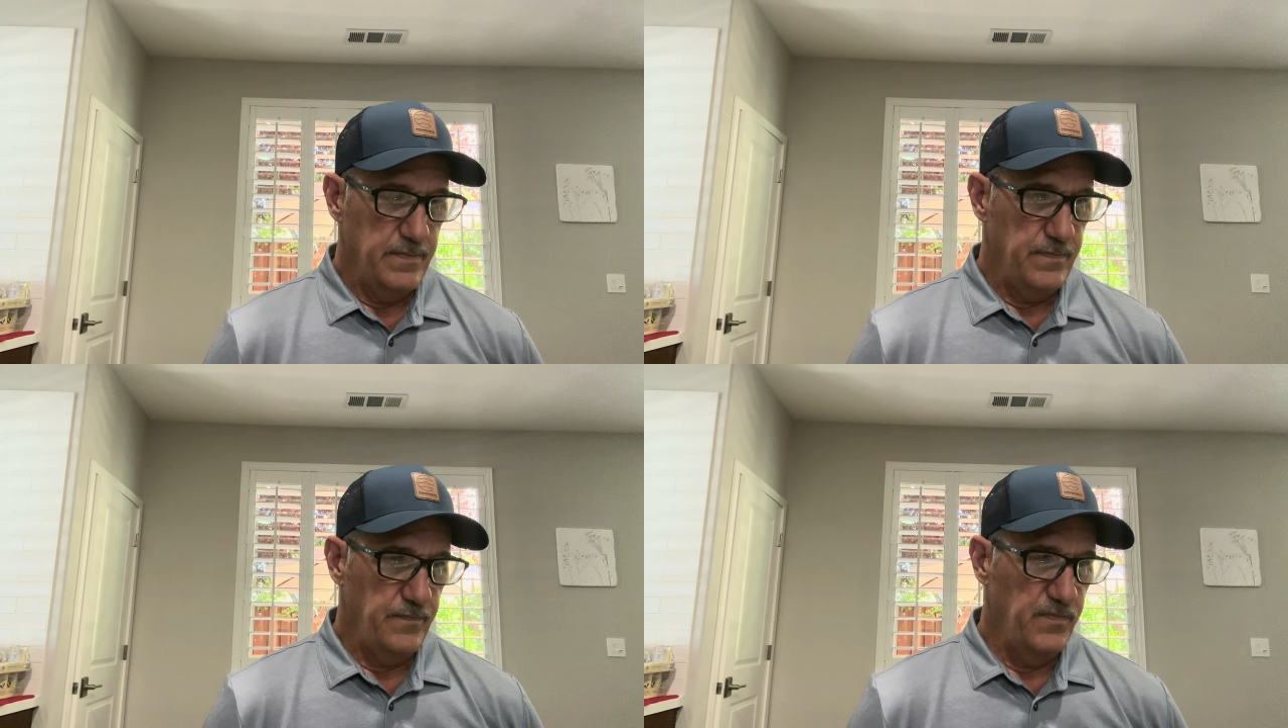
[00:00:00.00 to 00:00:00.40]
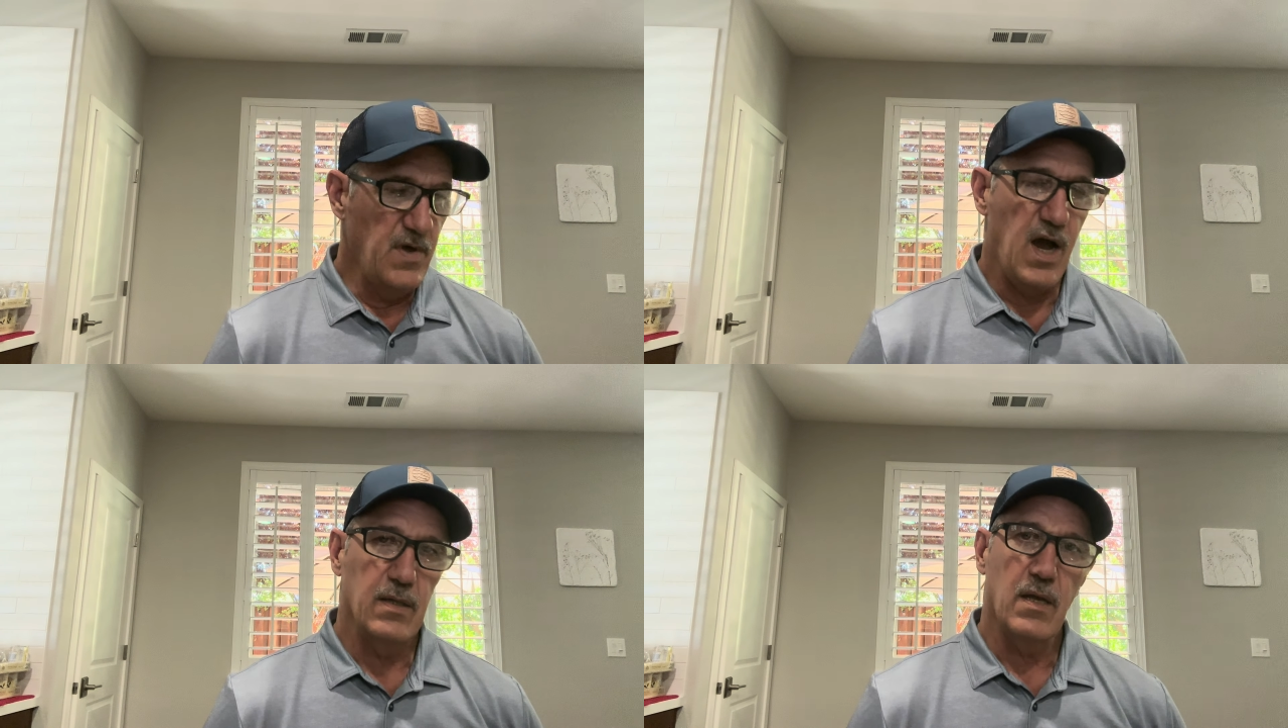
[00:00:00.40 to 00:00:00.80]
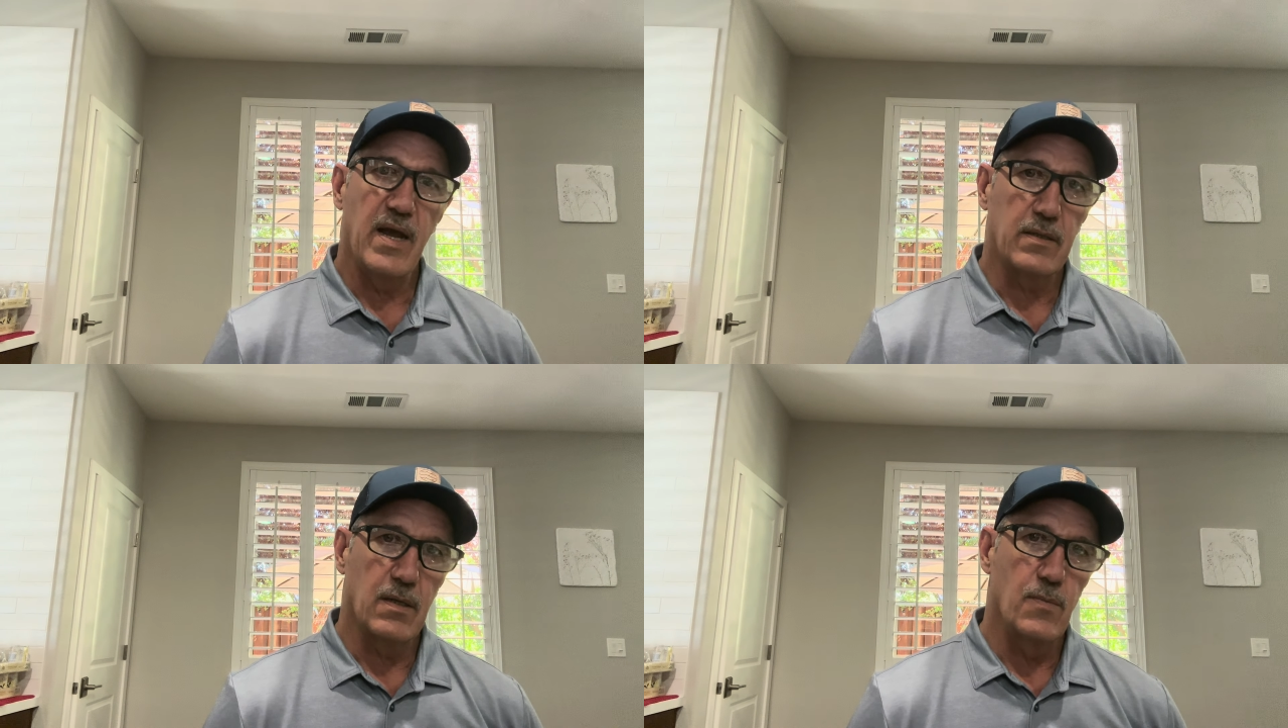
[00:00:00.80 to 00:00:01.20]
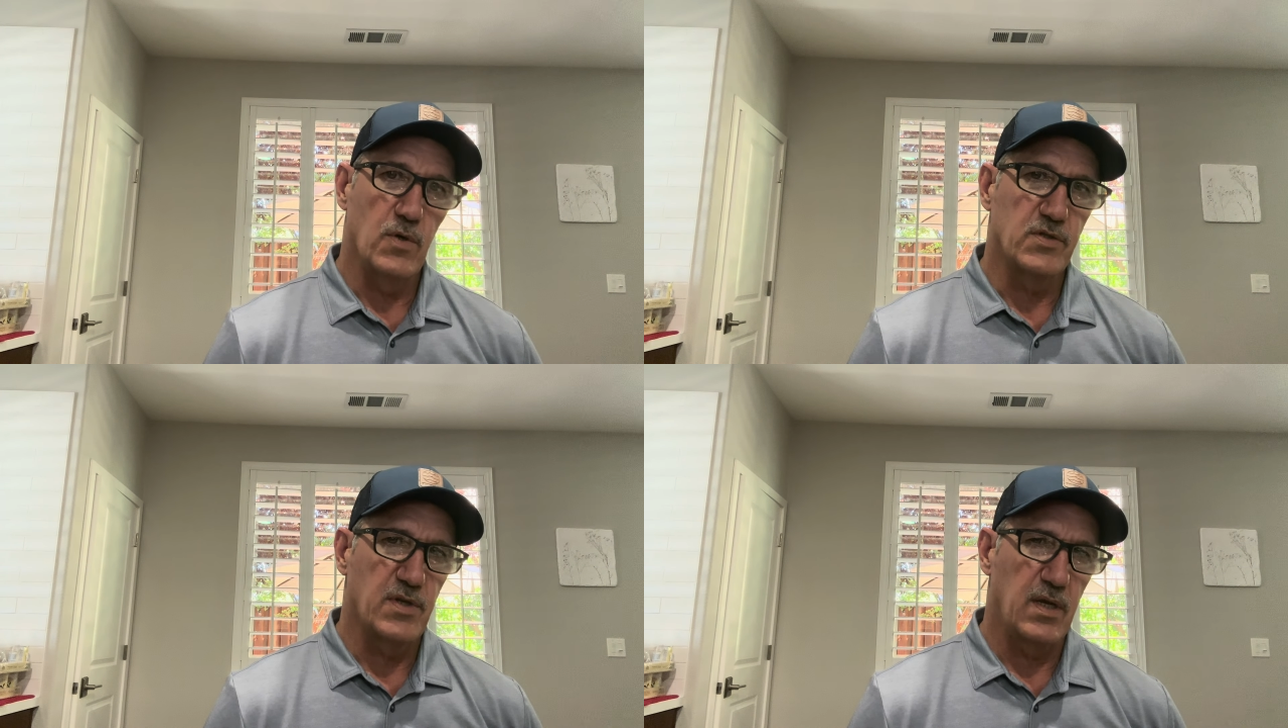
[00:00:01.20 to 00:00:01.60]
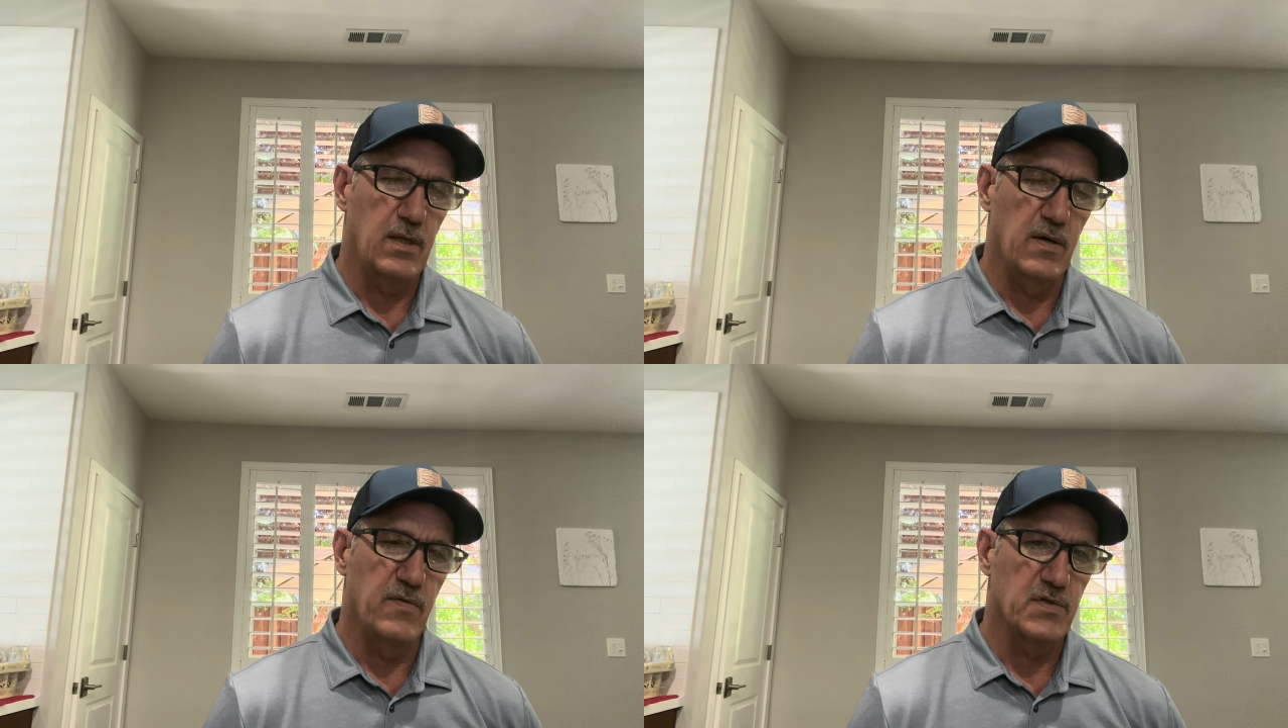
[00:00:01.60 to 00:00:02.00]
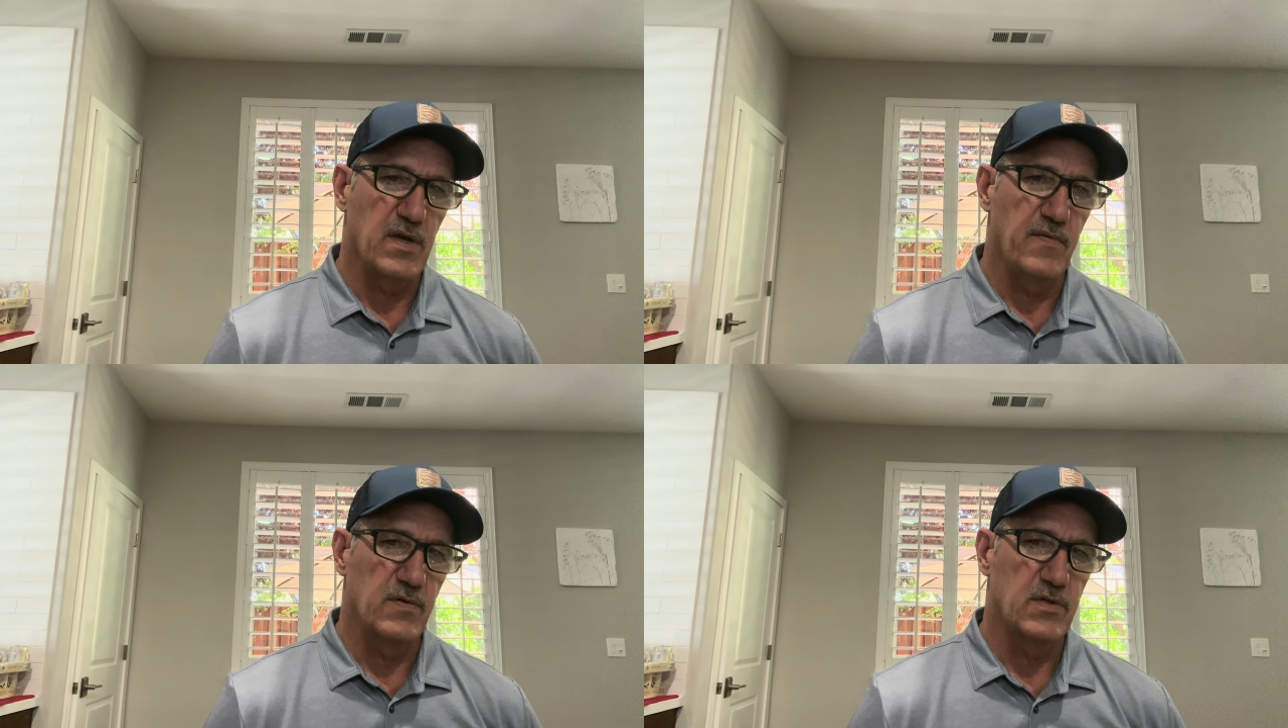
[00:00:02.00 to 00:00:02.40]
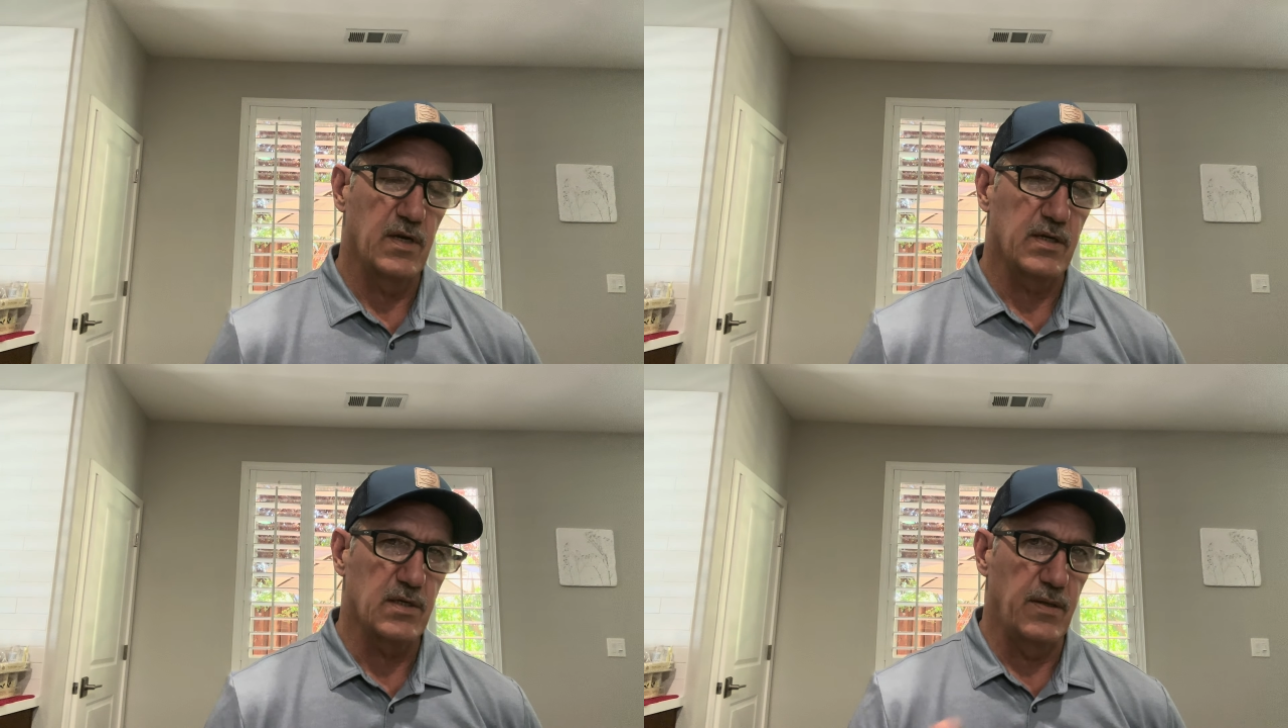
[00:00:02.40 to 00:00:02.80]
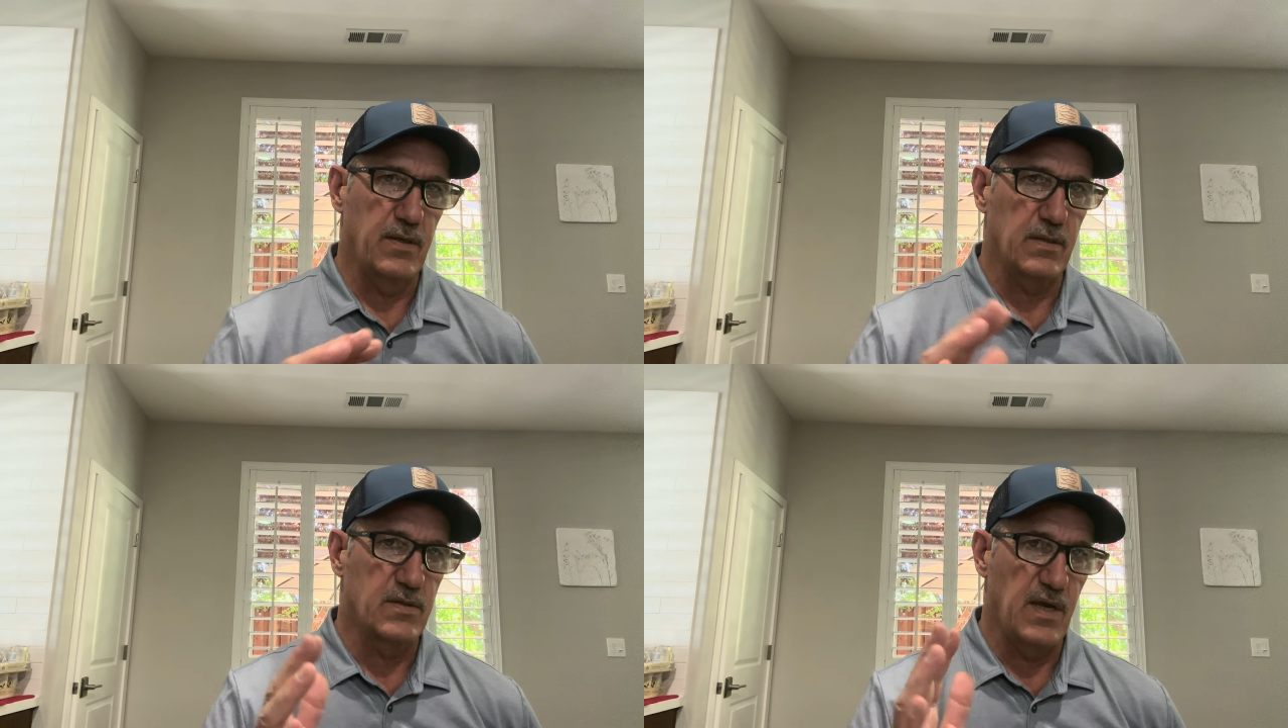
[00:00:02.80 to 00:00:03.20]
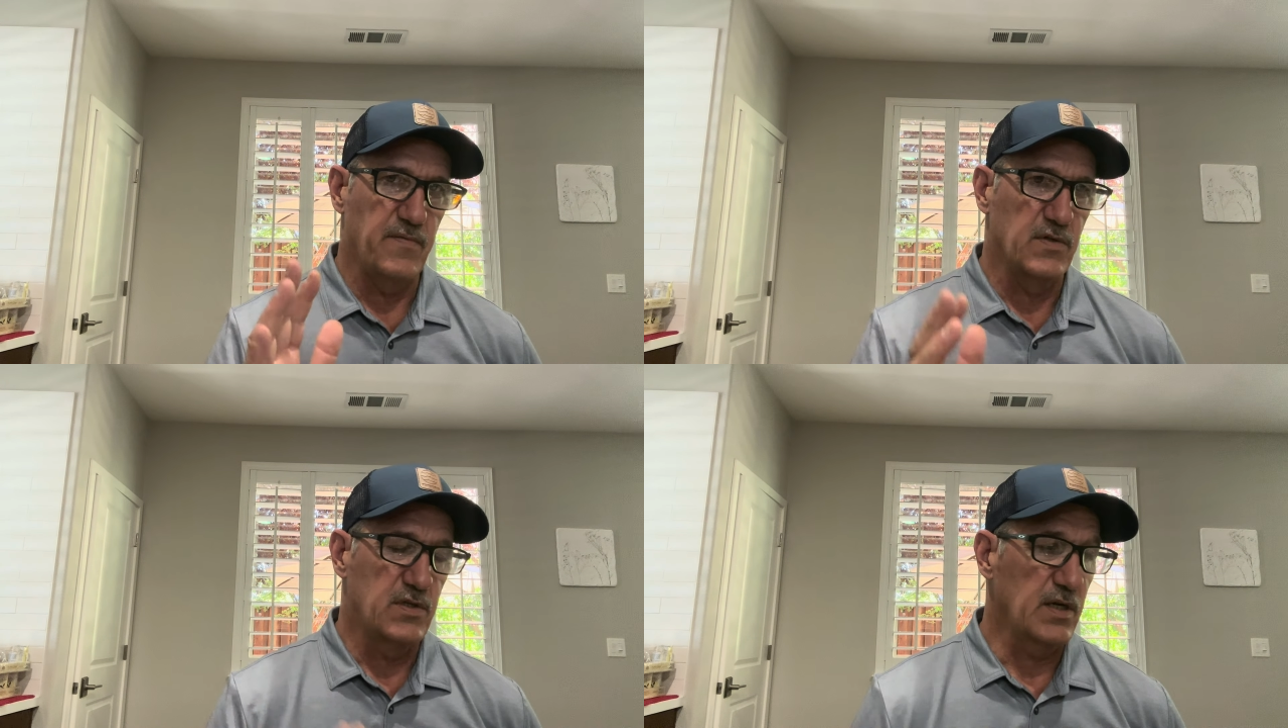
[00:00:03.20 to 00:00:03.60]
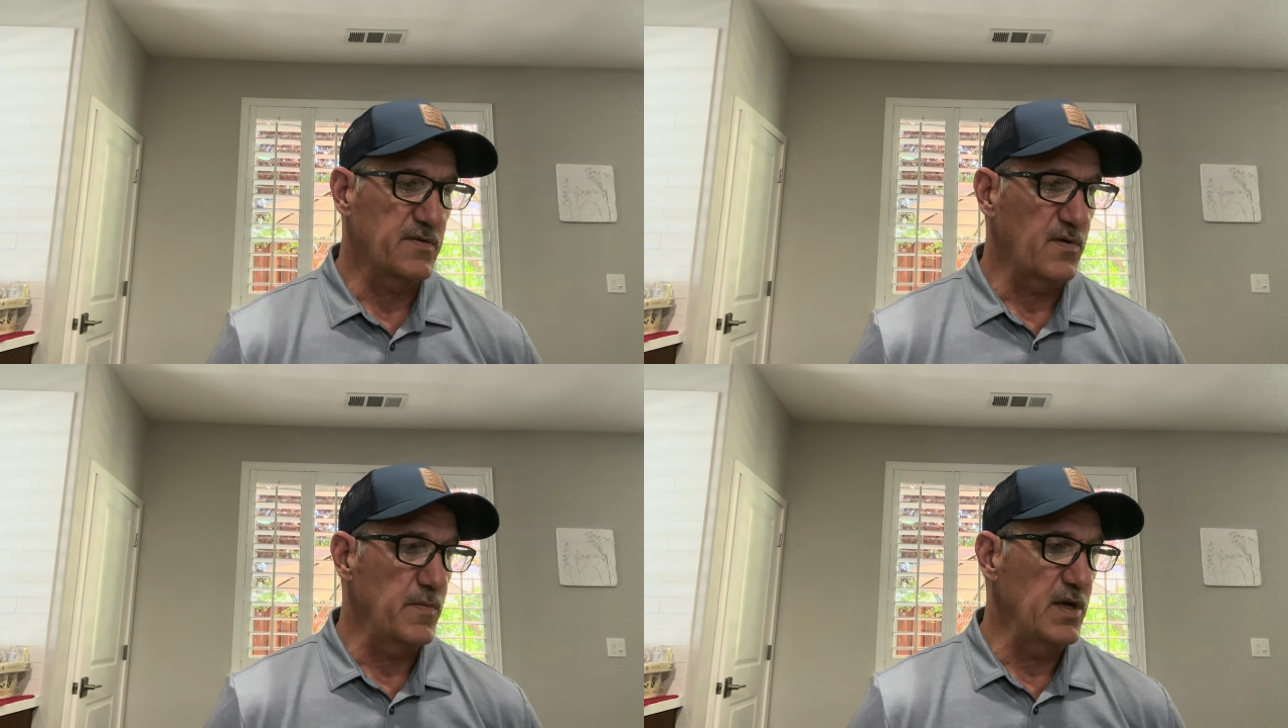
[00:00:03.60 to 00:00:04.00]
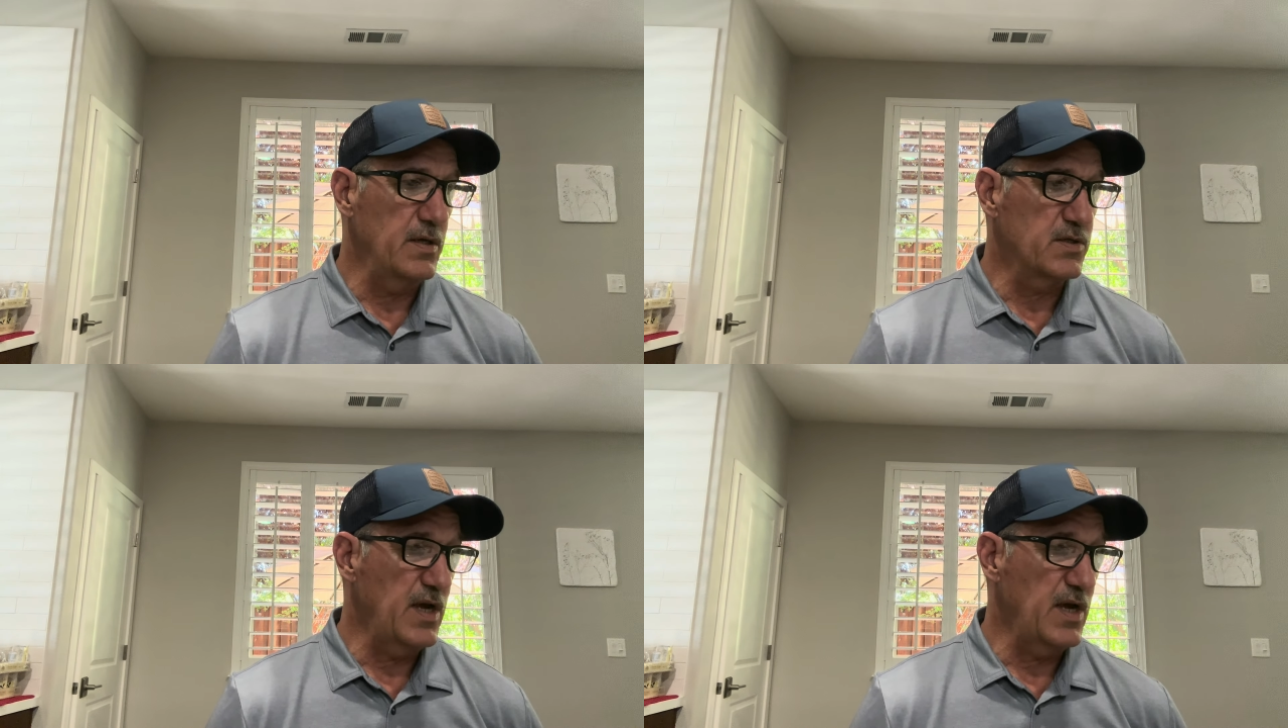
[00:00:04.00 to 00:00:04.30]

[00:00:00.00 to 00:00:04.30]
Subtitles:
not like them once they get over 7.6. I think 7.6 for me is a